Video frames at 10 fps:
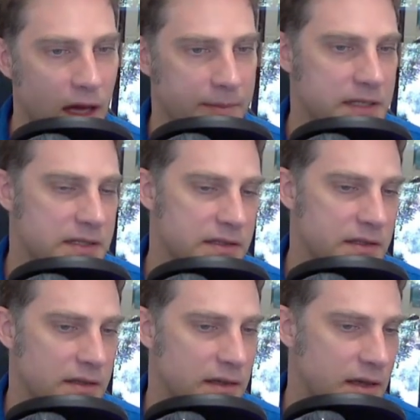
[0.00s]
because
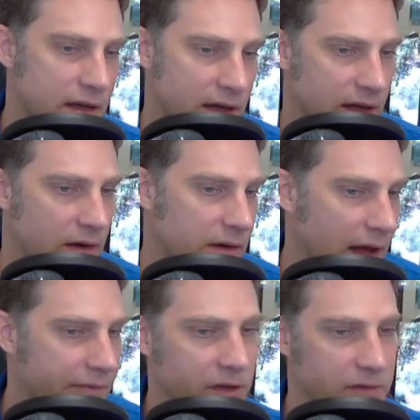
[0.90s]

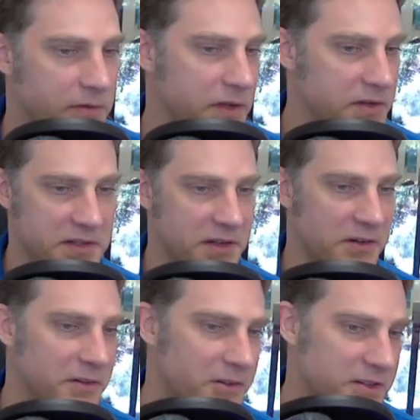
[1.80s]
having good reviews,
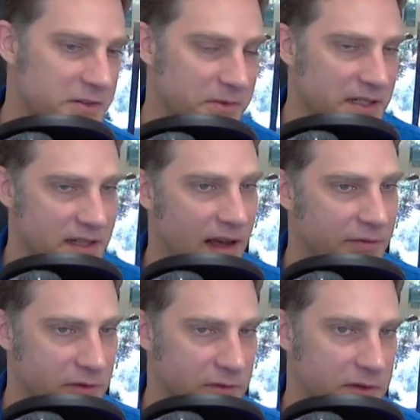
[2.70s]
who doesn't want to have
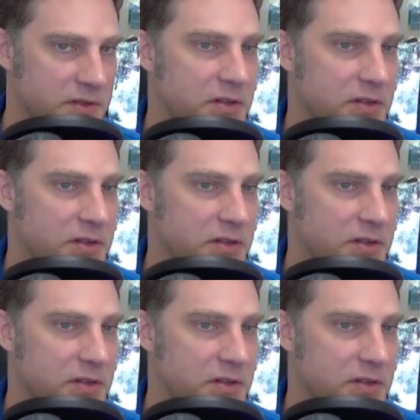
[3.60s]
good reviews?